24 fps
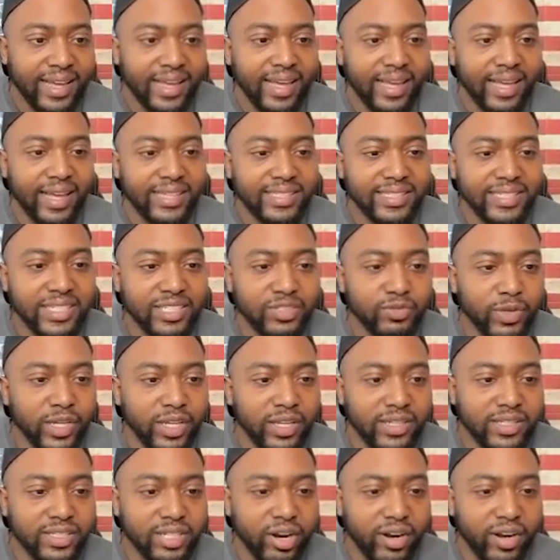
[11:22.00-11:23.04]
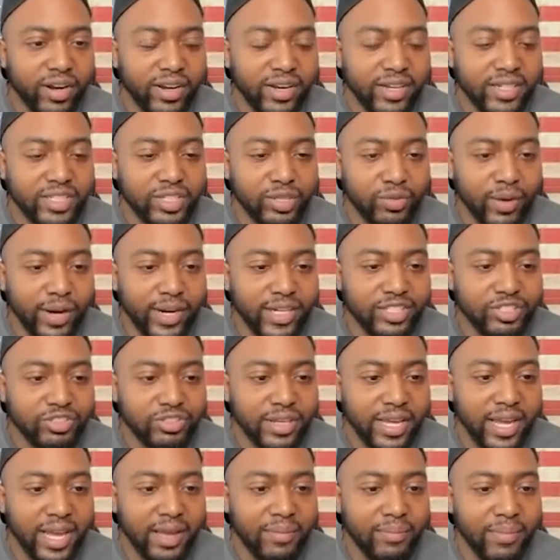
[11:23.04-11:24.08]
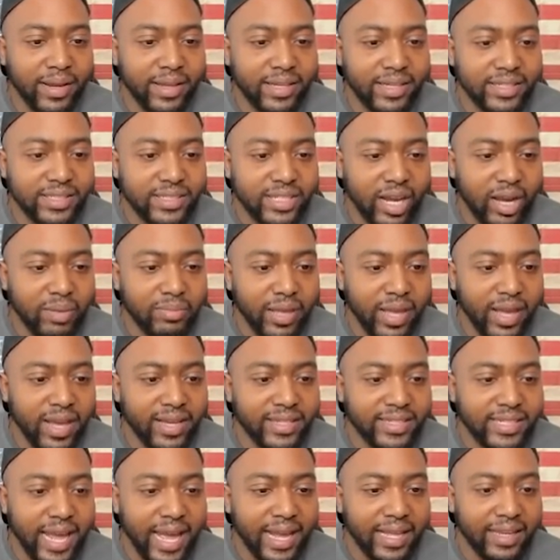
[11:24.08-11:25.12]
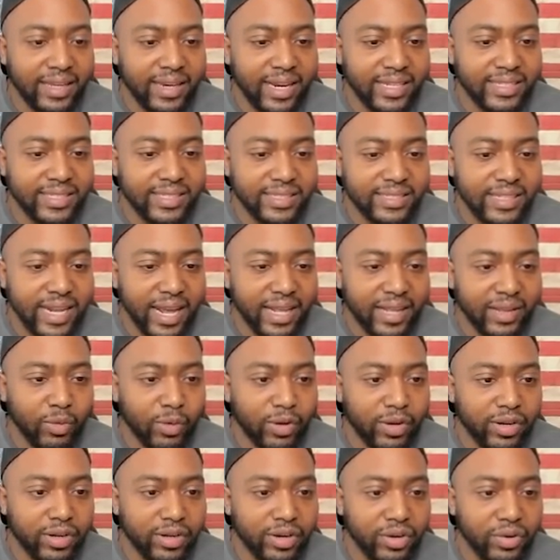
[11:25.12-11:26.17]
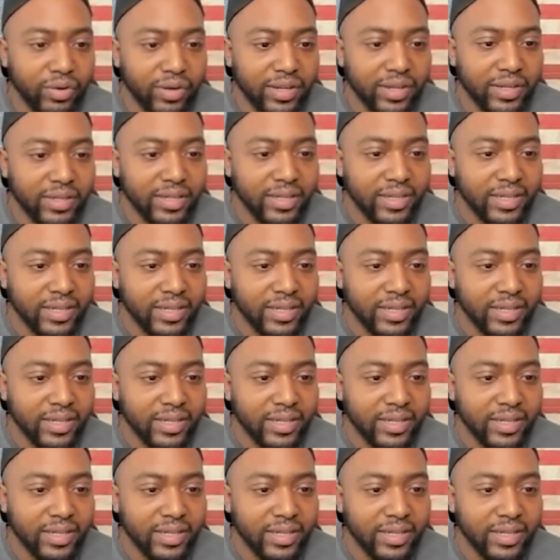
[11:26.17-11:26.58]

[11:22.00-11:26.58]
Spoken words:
Is this really turning into race? You can't make this up. Yeah, exactly. That's exactly what they're doing.